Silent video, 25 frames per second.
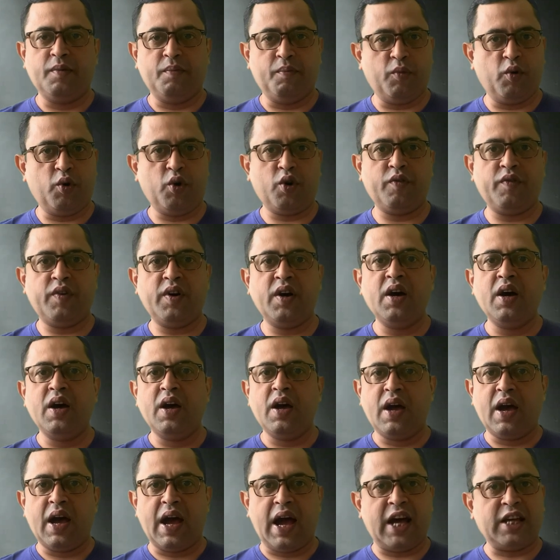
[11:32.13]
Moreover,
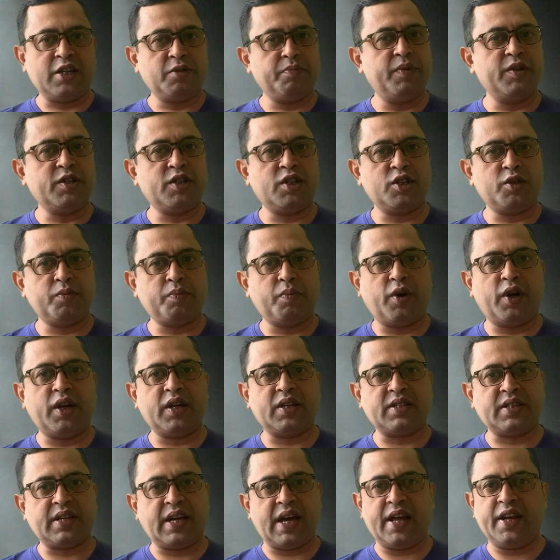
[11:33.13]
asbestos
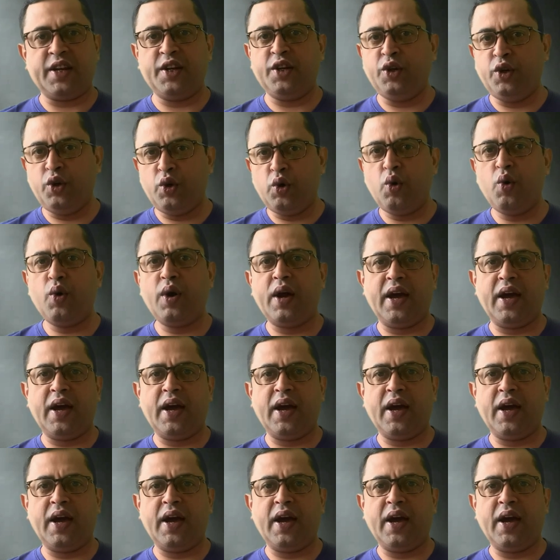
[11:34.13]
products carry no